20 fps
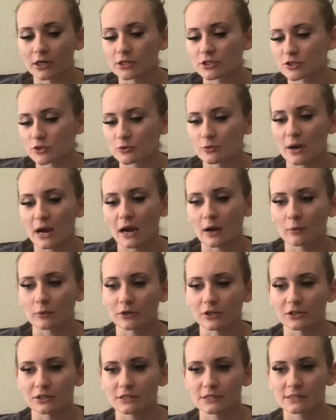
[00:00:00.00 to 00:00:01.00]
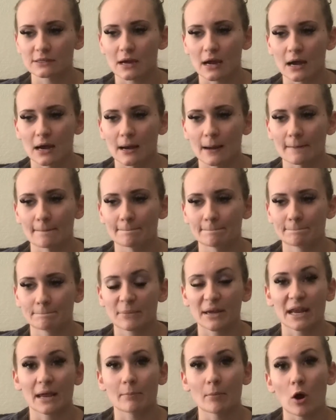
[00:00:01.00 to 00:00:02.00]
2 hours,
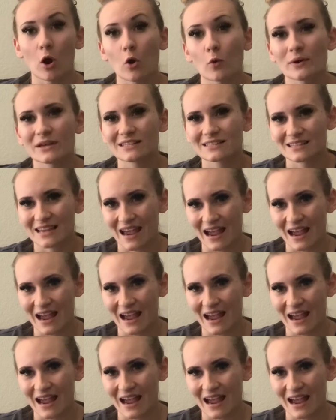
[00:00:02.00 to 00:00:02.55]
but I'm always